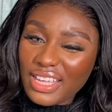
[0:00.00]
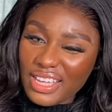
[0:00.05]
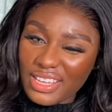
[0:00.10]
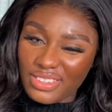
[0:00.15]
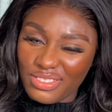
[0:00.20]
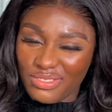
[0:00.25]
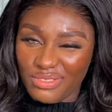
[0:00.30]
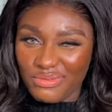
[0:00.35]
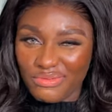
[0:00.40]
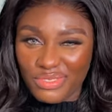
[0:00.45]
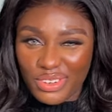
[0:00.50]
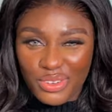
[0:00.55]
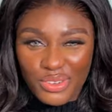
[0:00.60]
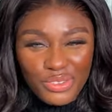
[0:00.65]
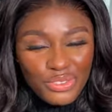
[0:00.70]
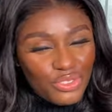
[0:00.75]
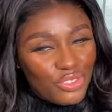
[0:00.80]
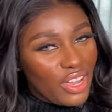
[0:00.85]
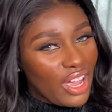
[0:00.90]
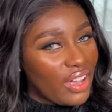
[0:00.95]
Are you, are you,
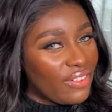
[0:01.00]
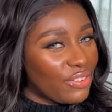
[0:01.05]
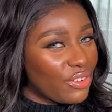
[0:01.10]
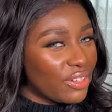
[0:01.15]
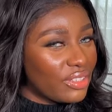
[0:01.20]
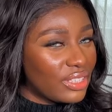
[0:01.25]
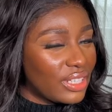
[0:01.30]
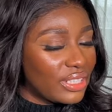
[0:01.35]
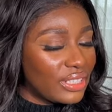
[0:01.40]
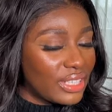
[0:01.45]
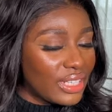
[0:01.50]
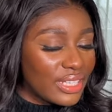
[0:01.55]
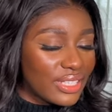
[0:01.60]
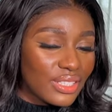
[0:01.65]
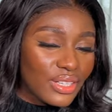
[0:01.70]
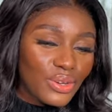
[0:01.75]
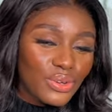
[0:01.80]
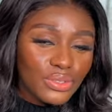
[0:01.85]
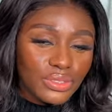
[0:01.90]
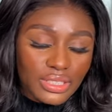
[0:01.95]
do you have contact
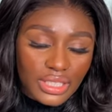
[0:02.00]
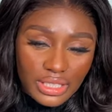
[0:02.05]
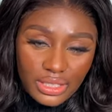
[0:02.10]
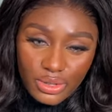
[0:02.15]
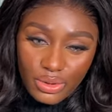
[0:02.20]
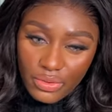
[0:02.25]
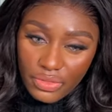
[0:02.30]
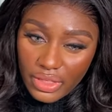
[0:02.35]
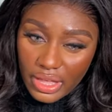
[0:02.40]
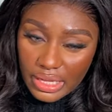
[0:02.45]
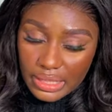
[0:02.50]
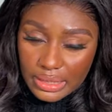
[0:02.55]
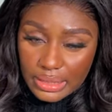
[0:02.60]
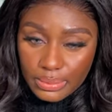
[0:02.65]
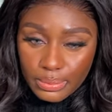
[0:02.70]
lens on and all that?